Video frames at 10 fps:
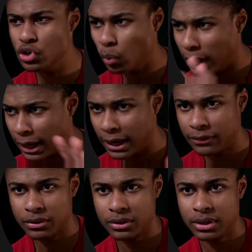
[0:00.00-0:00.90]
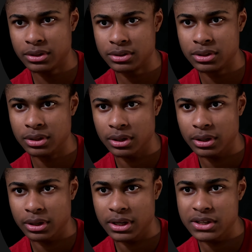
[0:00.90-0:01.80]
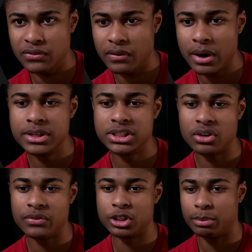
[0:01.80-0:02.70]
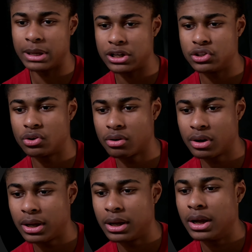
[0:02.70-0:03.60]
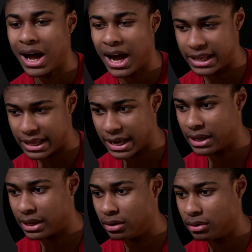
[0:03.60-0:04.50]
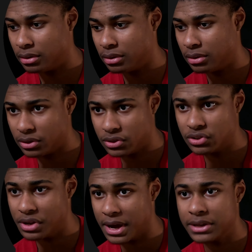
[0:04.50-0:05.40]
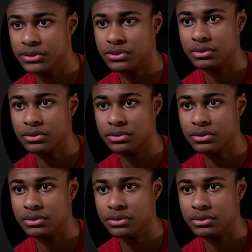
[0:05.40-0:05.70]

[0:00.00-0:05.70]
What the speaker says: UI for this is very self-explanatory. I like it. This is nice.